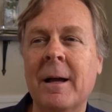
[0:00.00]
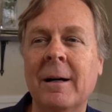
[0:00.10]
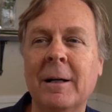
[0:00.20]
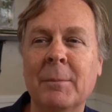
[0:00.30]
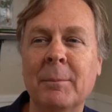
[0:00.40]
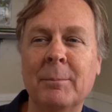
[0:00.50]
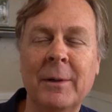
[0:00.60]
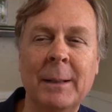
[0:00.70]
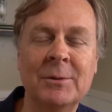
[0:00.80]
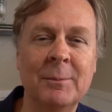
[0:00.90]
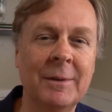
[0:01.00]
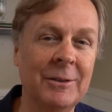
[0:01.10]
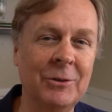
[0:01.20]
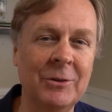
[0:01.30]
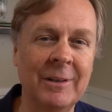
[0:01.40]
and perhaps something
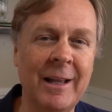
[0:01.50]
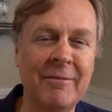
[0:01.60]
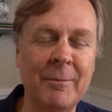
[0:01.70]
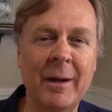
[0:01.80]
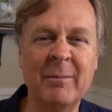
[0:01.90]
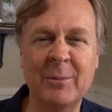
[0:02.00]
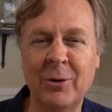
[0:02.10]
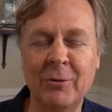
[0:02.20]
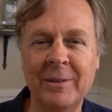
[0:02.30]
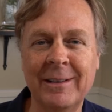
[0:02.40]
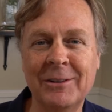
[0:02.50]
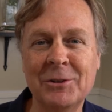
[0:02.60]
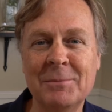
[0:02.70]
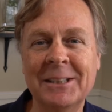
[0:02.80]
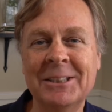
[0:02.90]
that you can laugh about, but hopefully not too
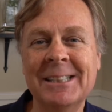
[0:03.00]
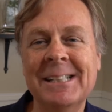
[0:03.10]
much,